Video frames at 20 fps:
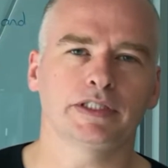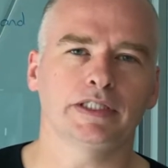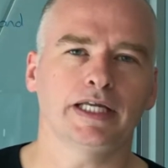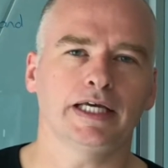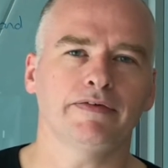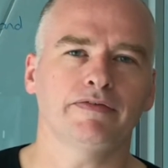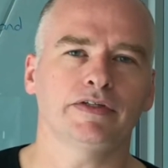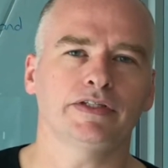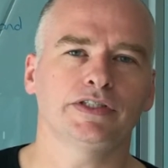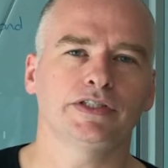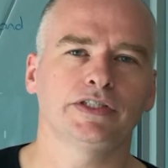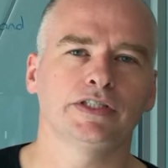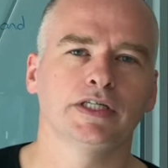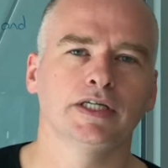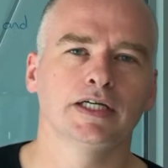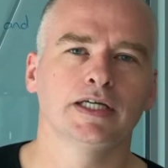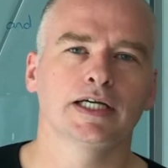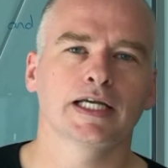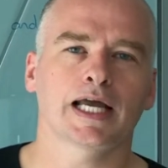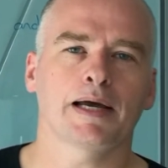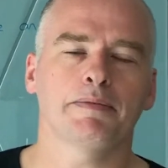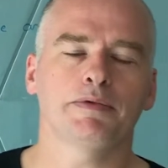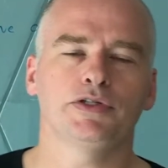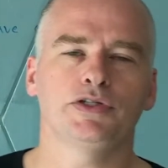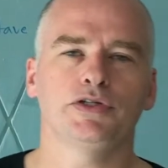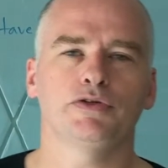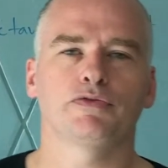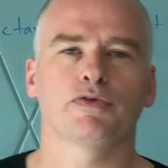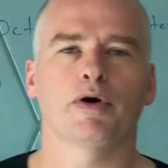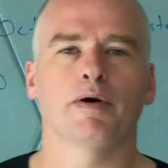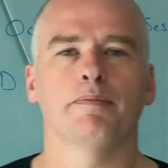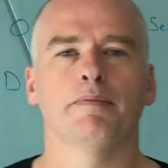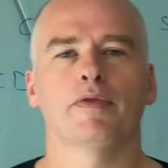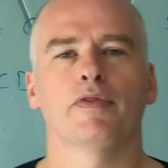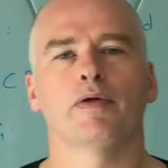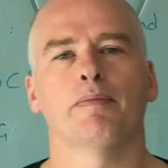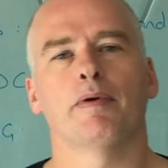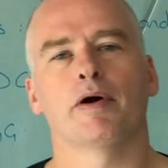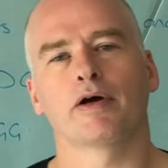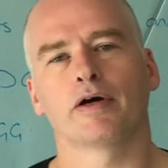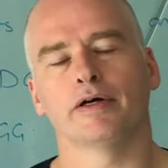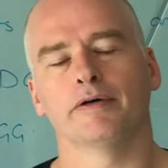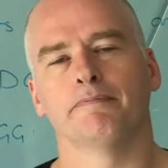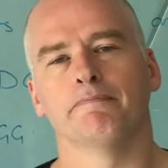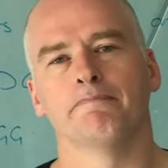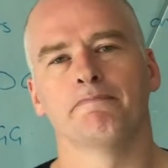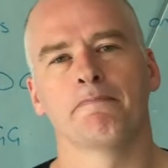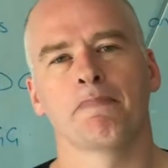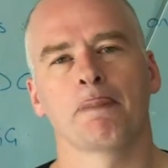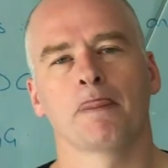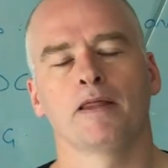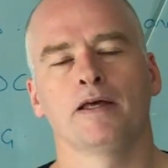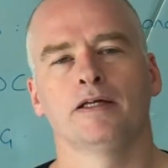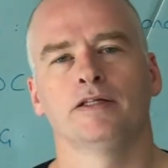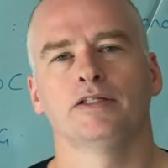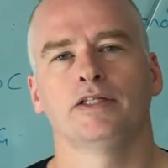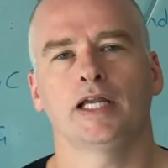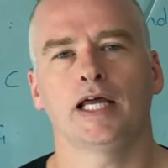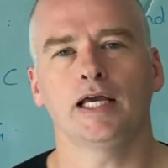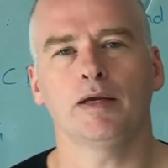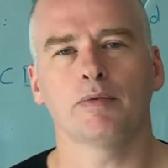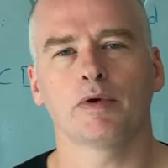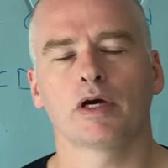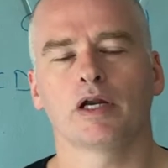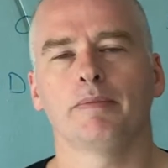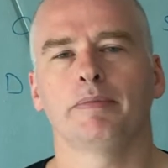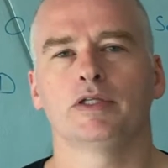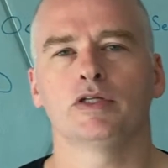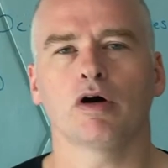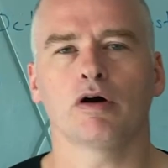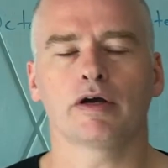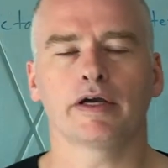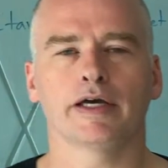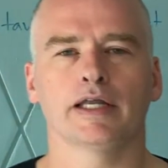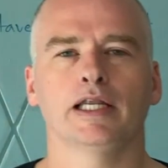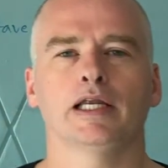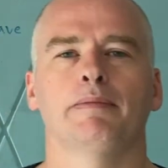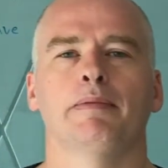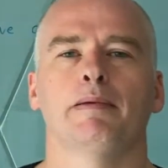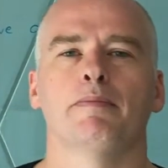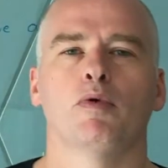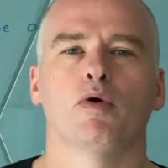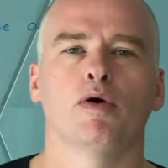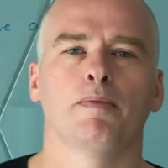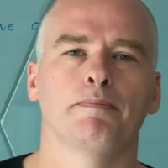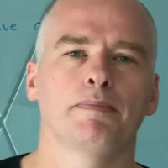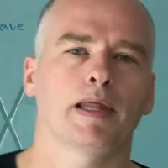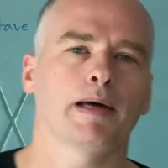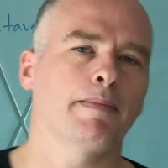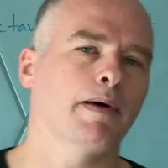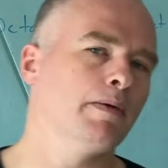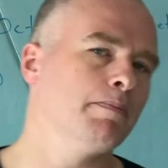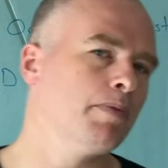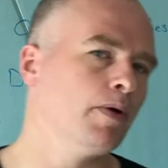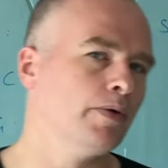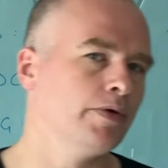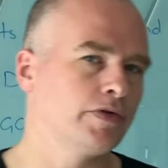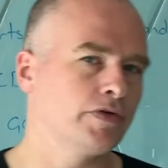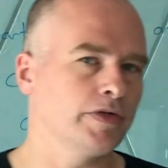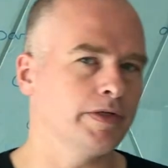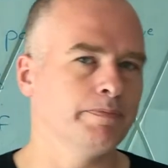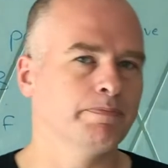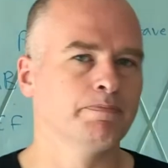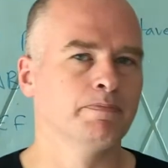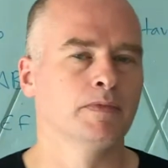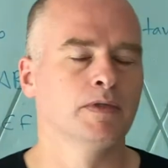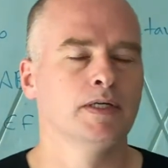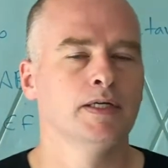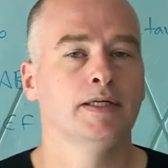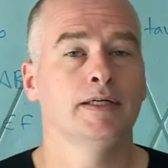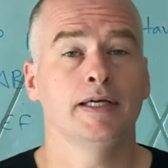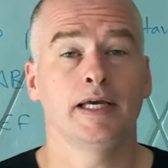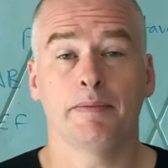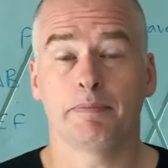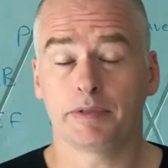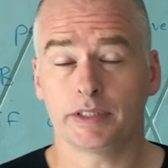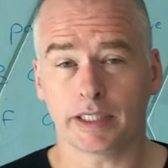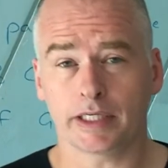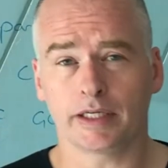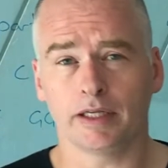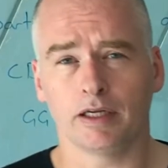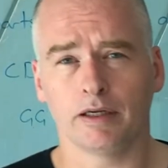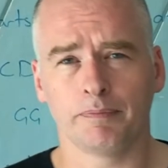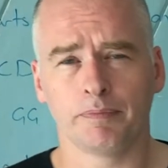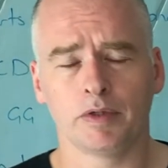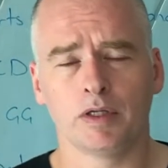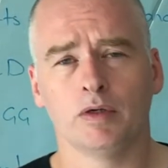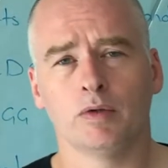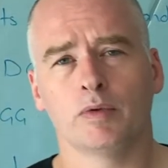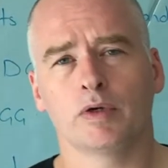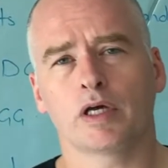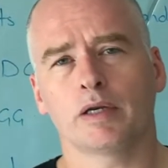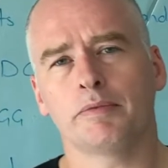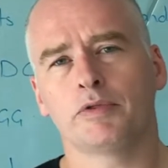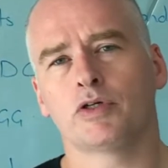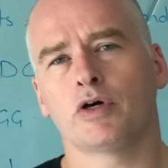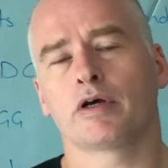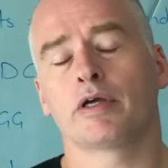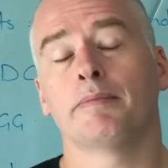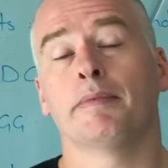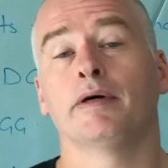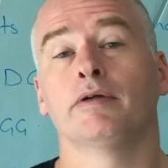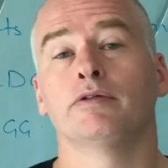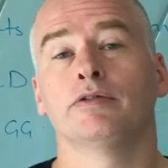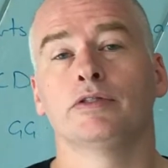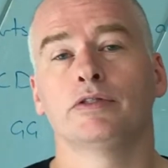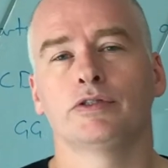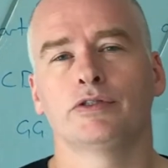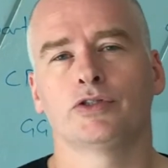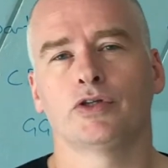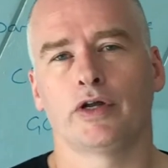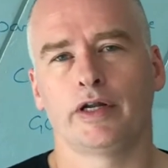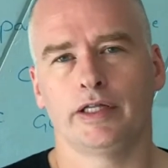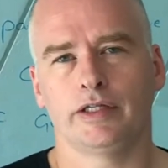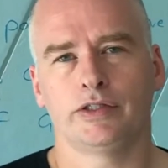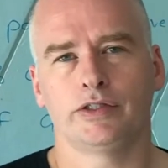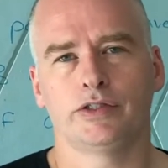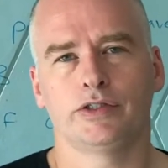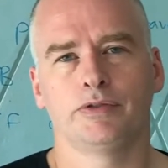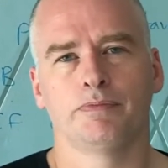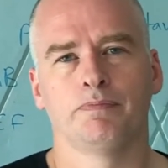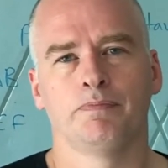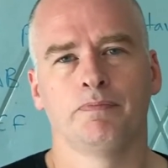Davis, coming to you from the bunker. Today we're going to be talking a little bit more about poetry. In particular, we're going to be talking about sonnets.